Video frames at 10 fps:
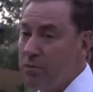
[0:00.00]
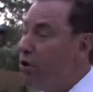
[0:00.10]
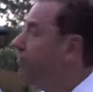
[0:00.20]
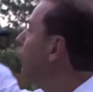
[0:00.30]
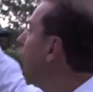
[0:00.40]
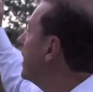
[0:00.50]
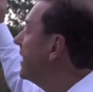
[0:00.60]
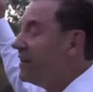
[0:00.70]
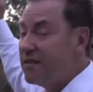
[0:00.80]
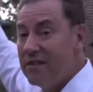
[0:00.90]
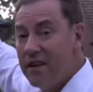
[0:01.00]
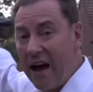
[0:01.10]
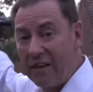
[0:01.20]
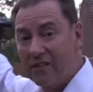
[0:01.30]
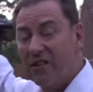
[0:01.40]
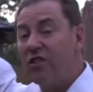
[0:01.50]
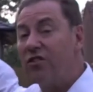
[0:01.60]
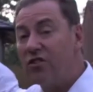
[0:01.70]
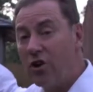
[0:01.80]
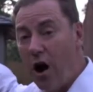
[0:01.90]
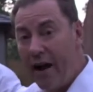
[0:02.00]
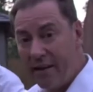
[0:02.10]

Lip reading: beautiful. It's dusk, the sky